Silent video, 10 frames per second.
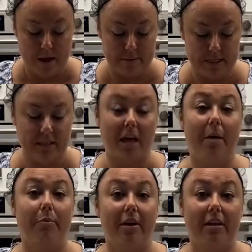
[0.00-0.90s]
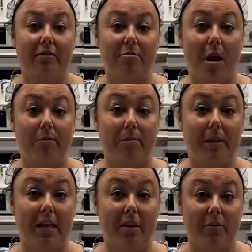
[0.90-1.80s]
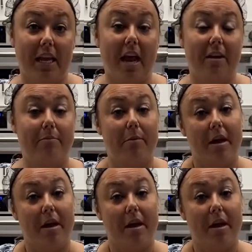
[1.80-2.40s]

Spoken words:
Up until that point, they've probably only had